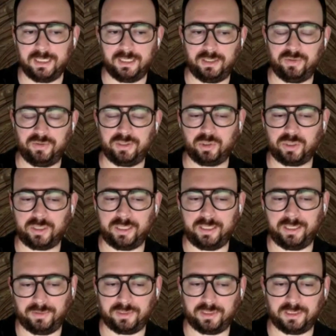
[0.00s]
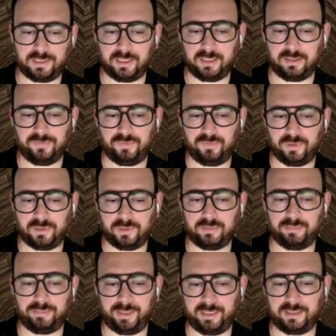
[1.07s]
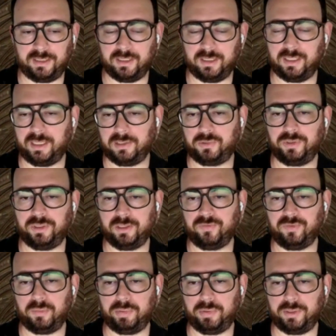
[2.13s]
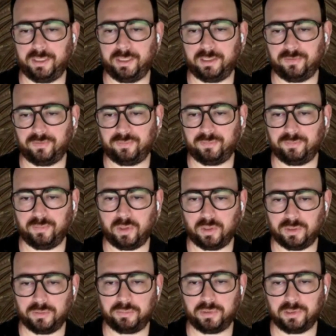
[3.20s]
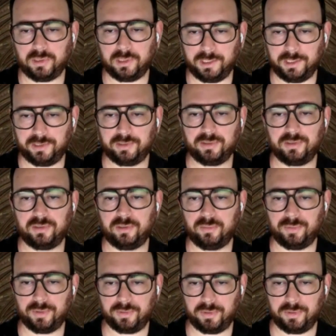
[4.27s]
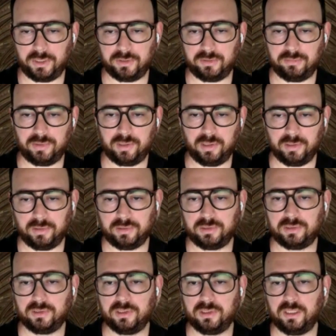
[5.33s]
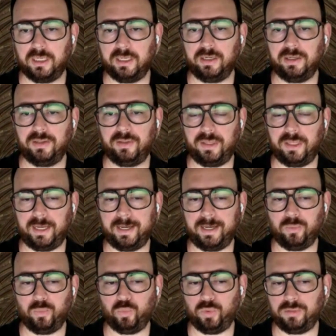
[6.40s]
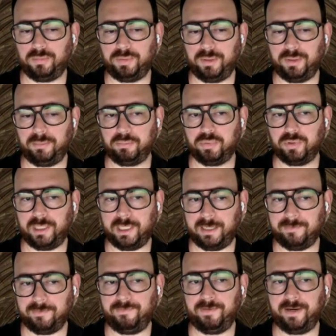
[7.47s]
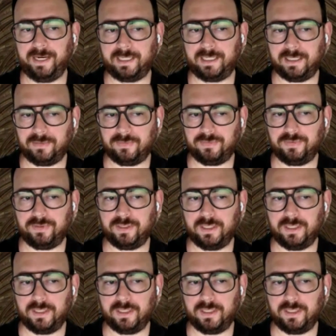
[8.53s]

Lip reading: You can try to use Excel for some basic entry-level predictive multiple linear regression models that would be pretty effective